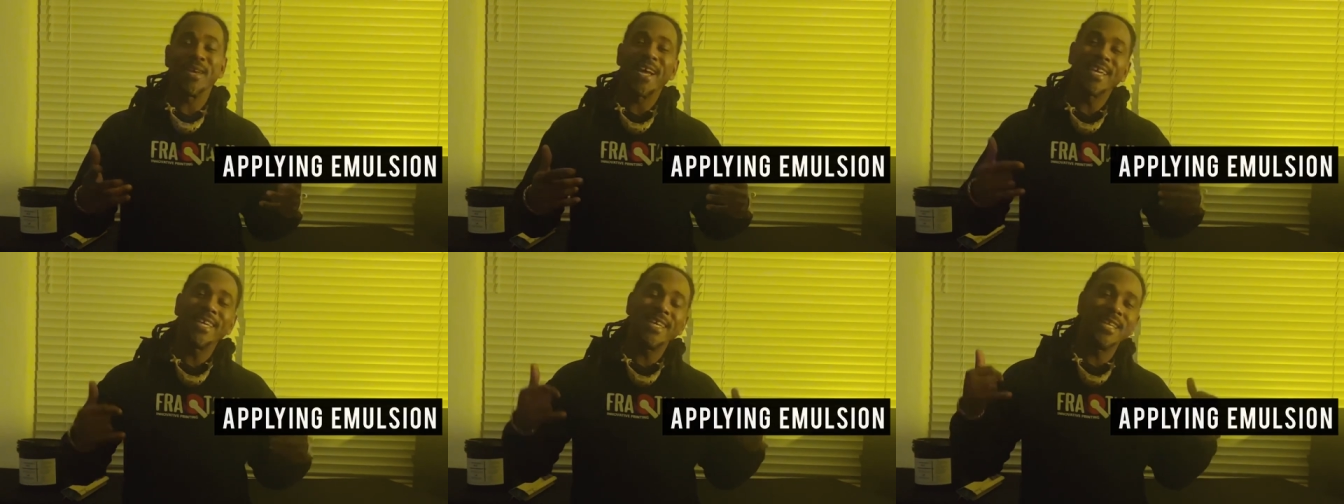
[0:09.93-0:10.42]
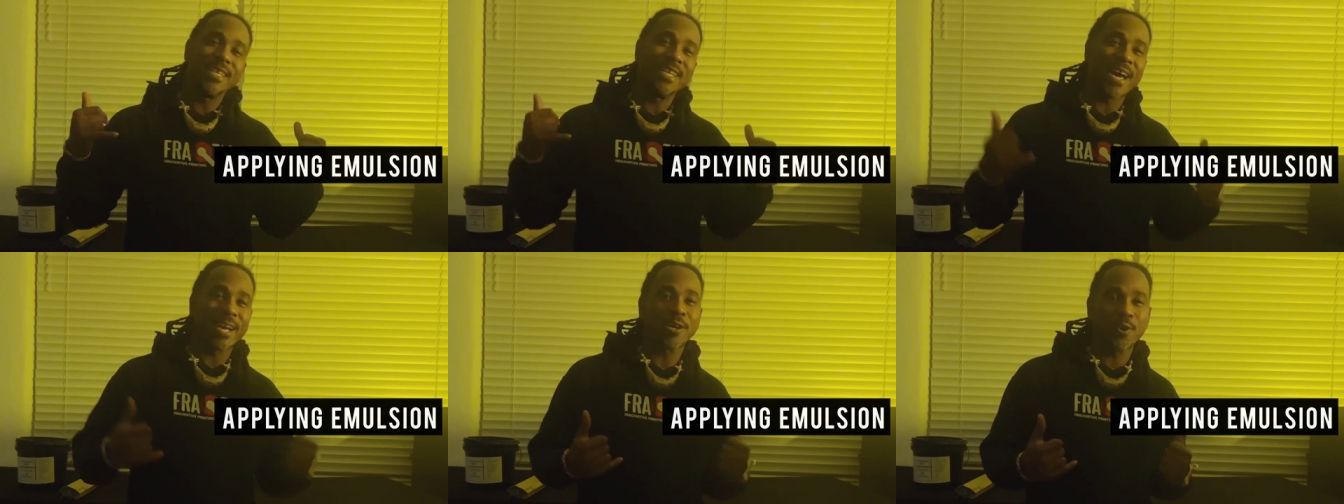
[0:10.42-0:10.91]
And I get a
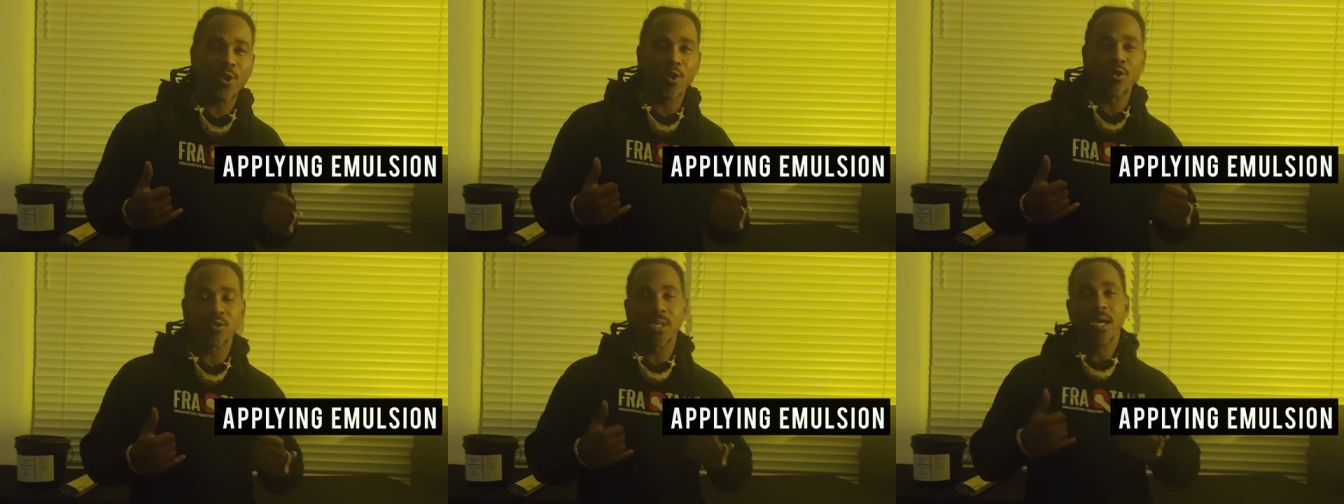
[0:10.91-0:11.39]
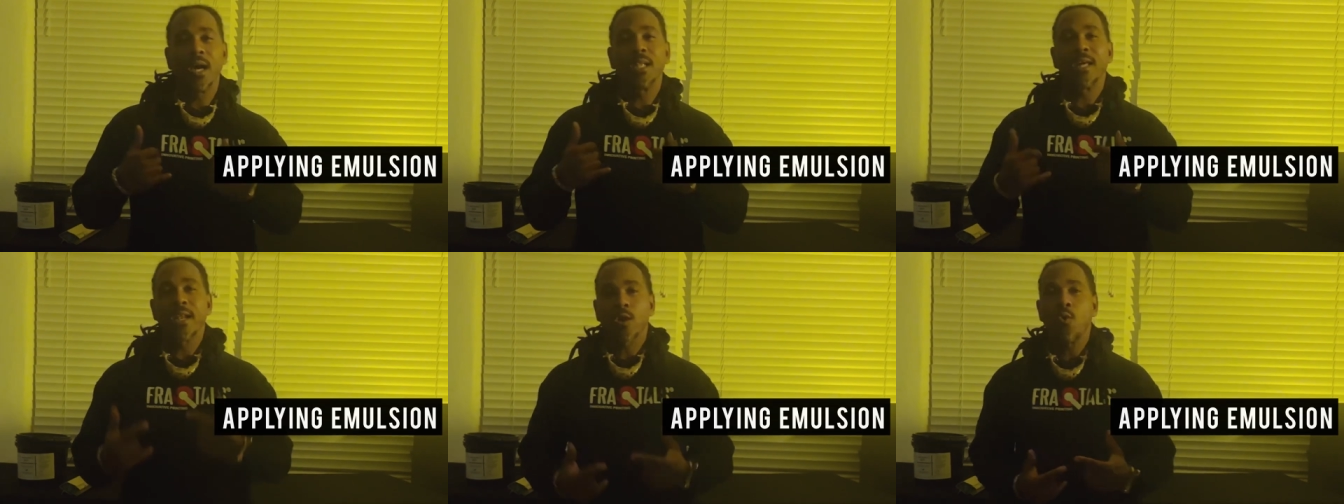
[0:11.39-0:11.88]
lot of calls, a
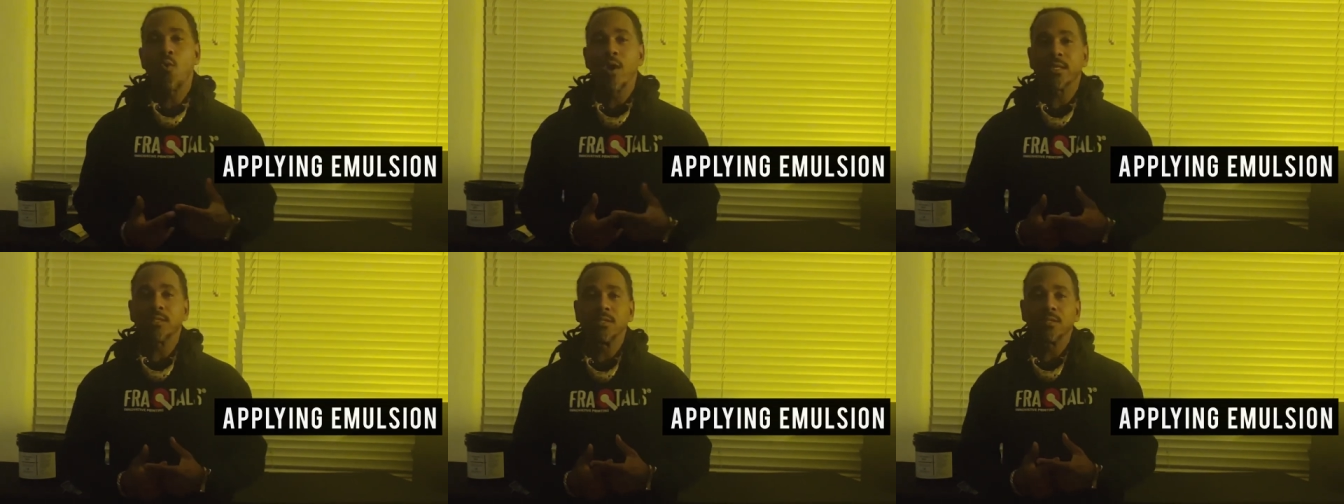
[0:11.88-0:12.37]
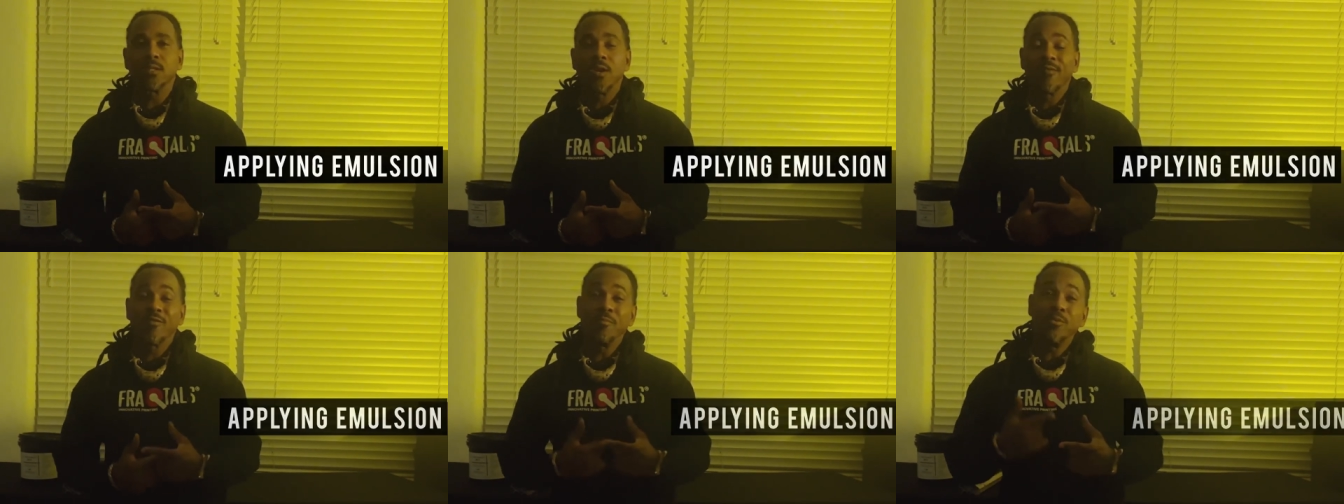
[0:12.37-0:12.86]
lot of questions
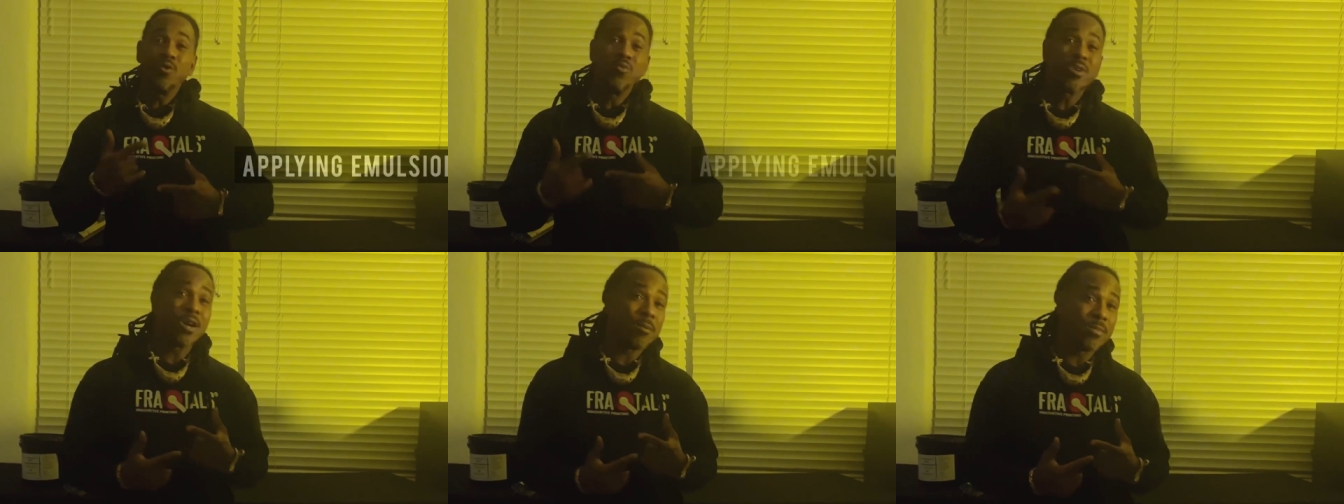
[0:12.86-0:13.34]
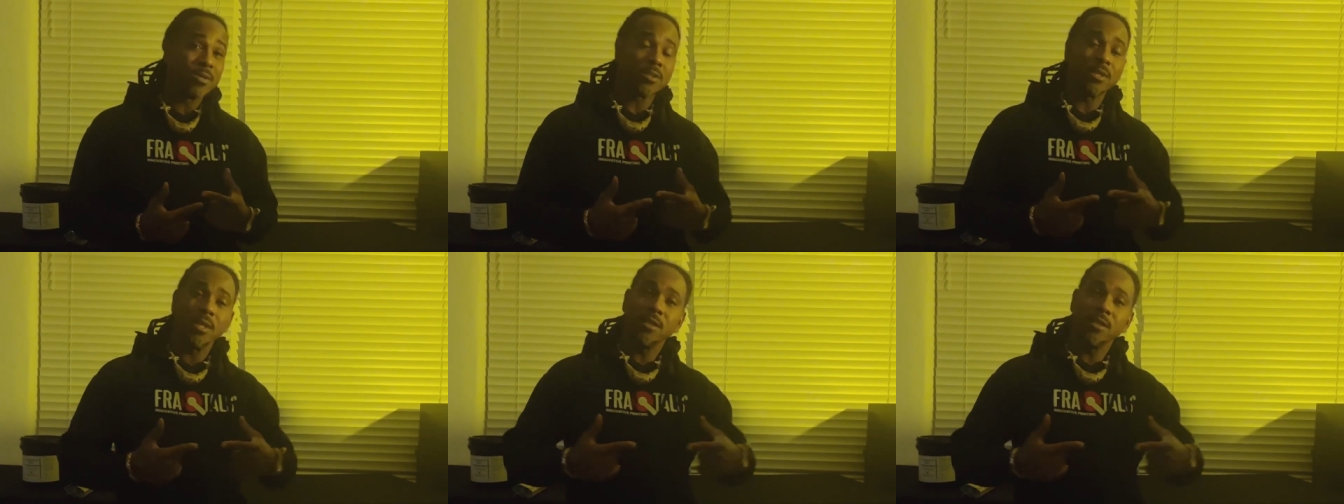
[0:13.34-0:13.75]
from newcomers,